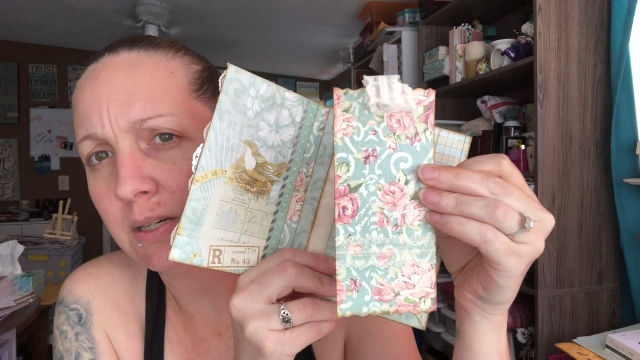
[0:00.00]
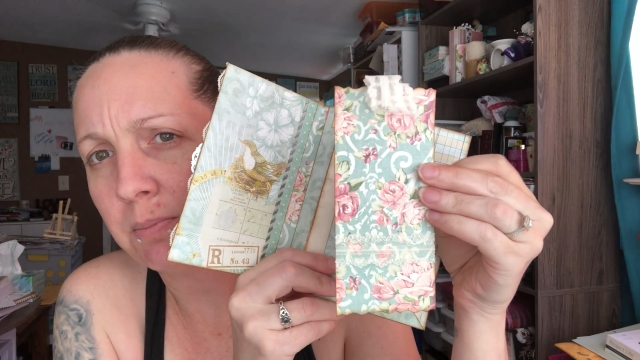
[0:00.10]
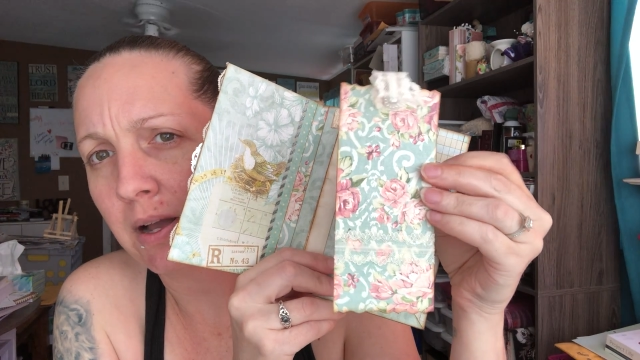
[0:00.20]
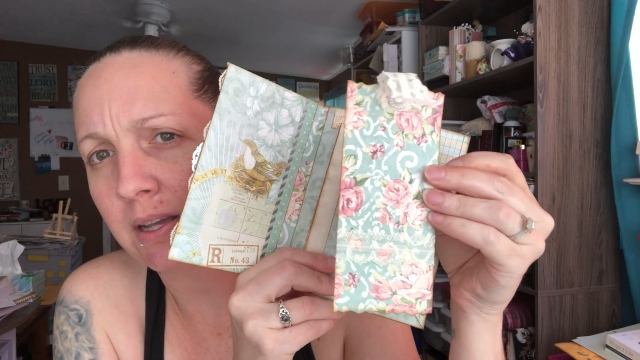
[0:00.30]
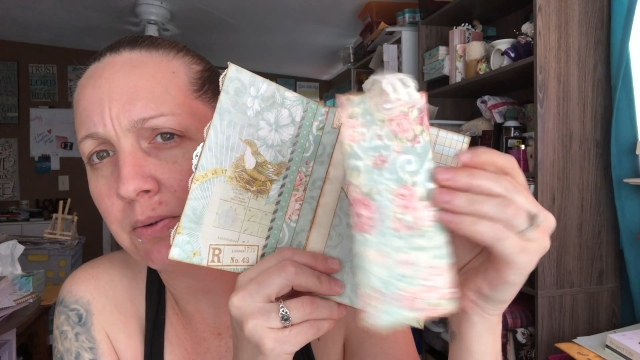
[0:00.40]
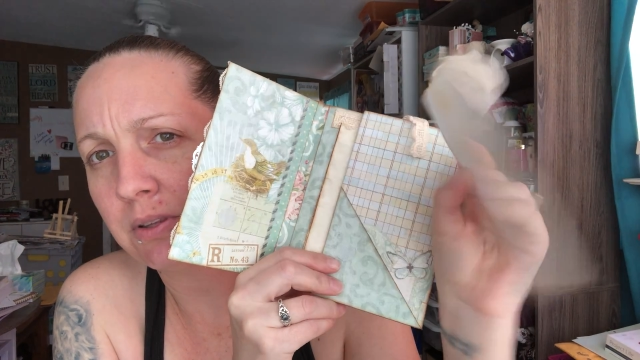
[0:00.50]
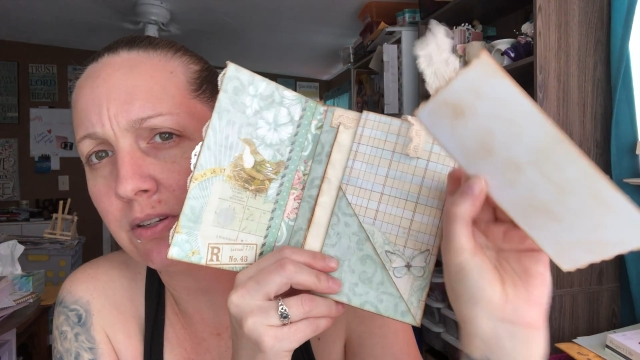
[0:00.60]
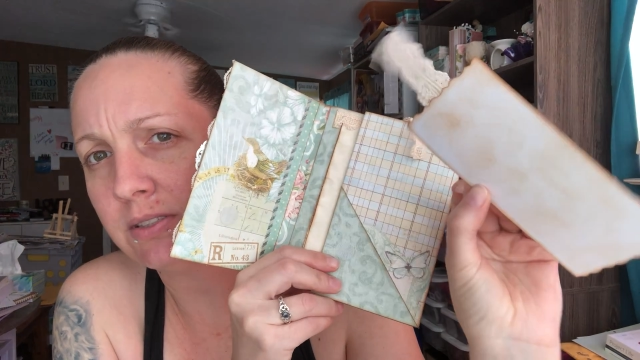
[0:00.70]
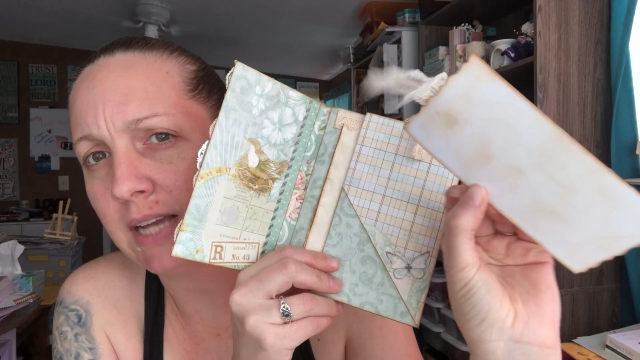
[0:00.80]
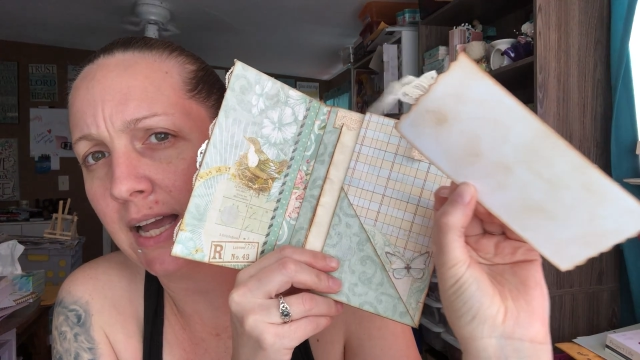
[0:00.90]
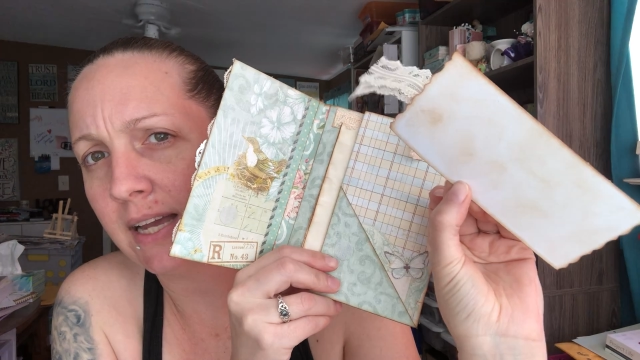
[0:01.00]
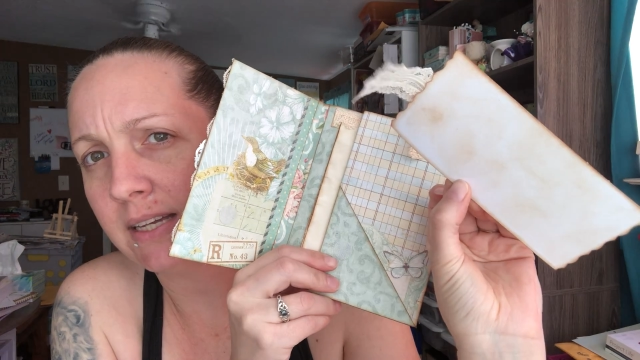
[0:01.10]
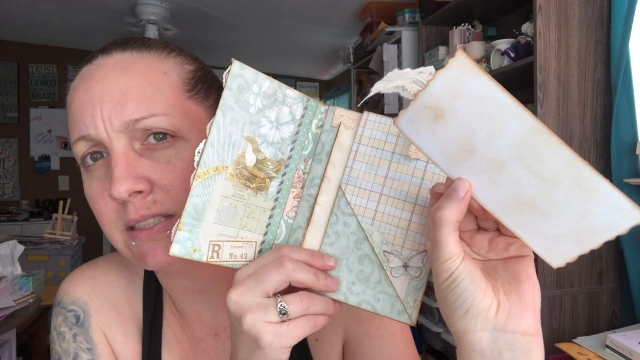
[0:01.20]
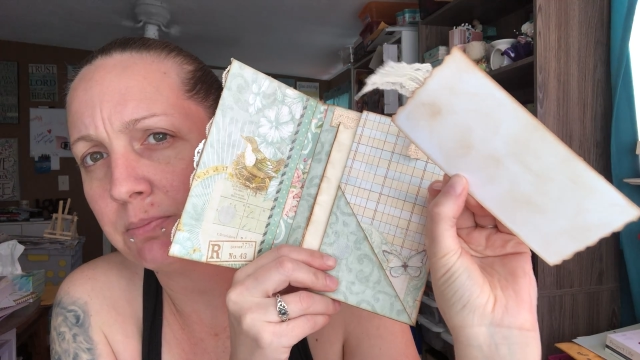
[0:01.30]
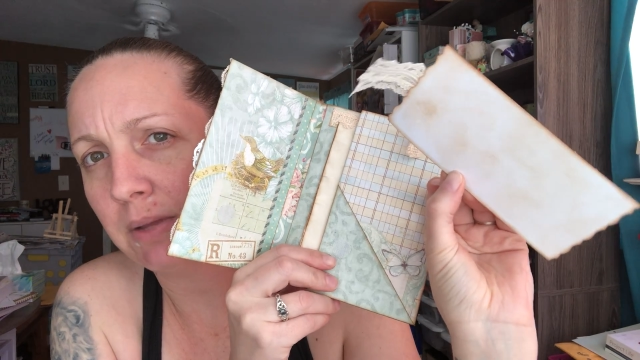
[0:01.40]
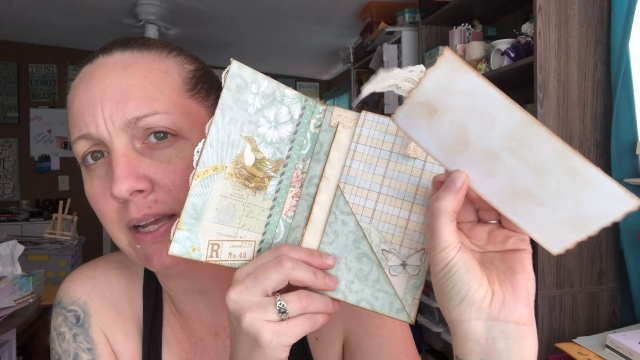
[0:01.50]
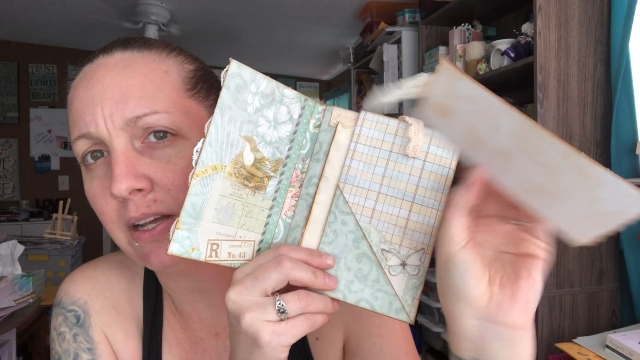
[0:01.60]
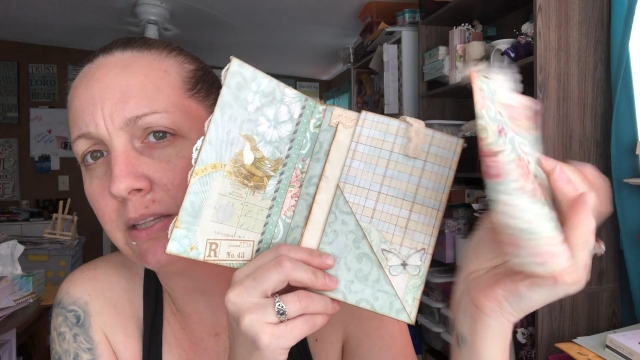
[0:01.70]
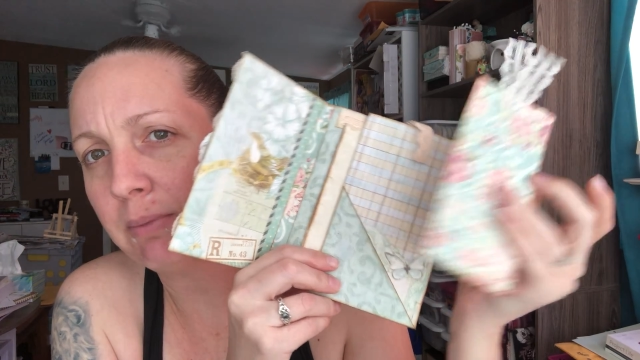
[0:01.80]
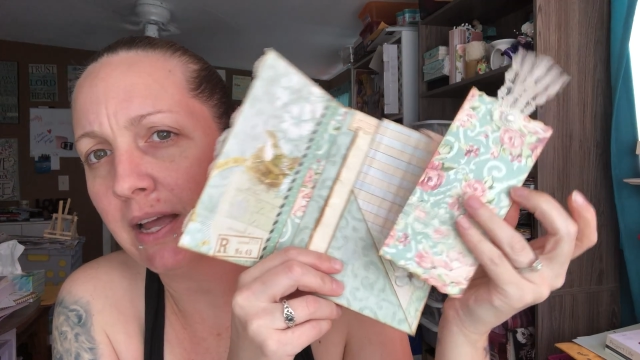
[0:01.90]
a pocket with a little tag. It's blank
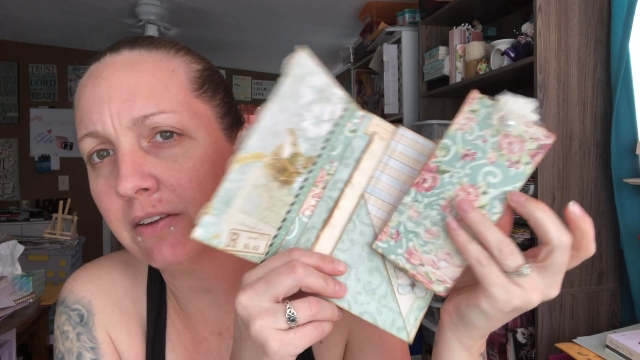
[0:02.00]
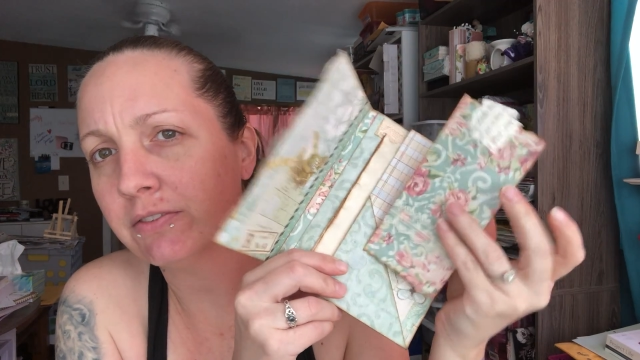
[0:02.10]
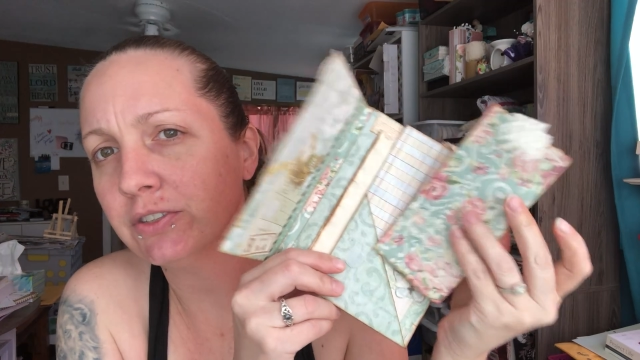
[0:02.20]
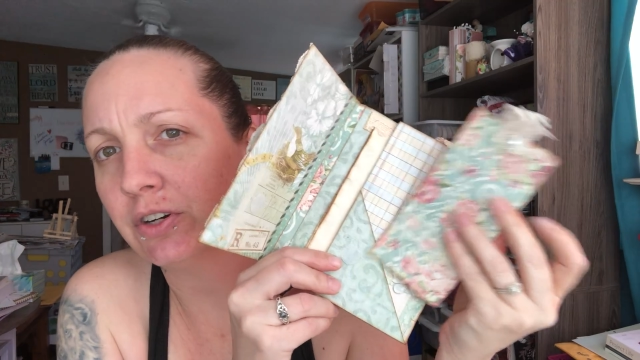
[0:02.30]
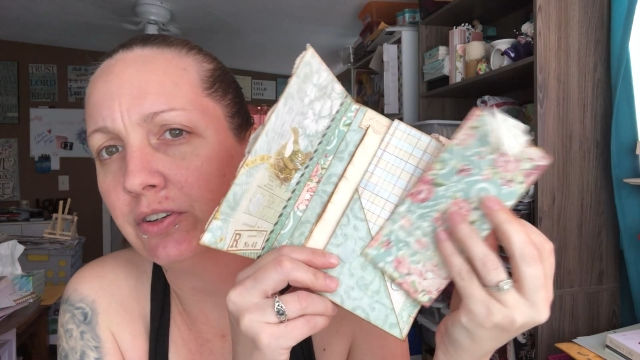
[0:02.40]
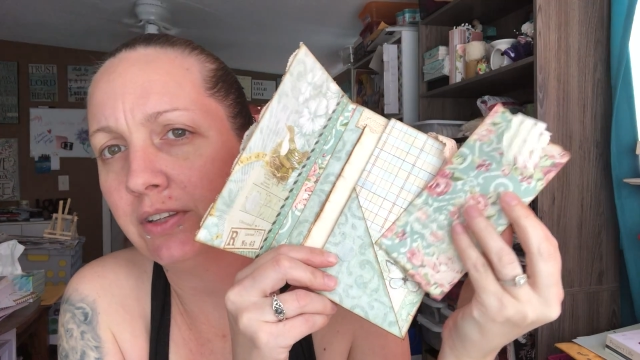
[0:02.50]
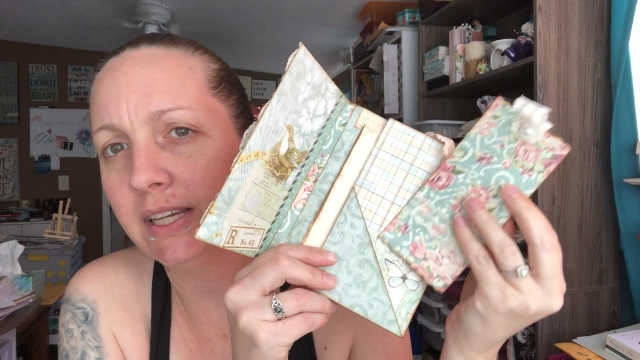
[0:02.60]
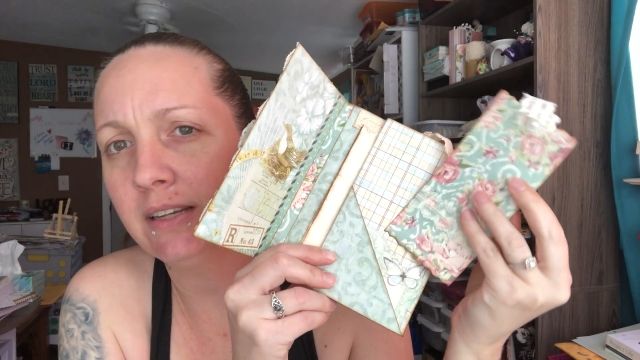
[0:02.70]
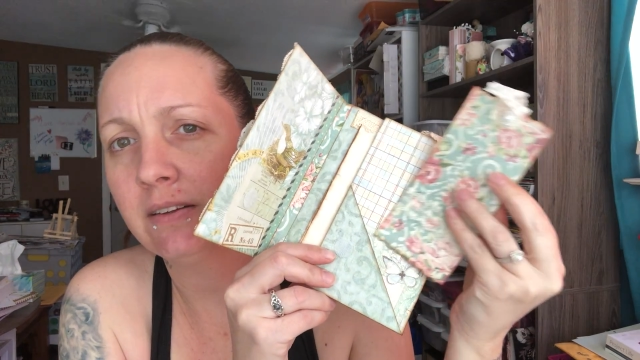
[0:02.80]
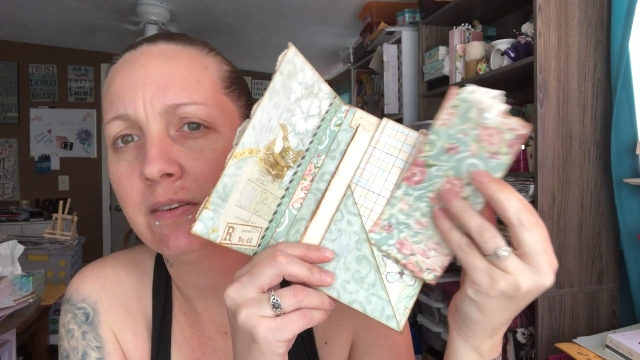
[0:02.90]
on the back for journaling.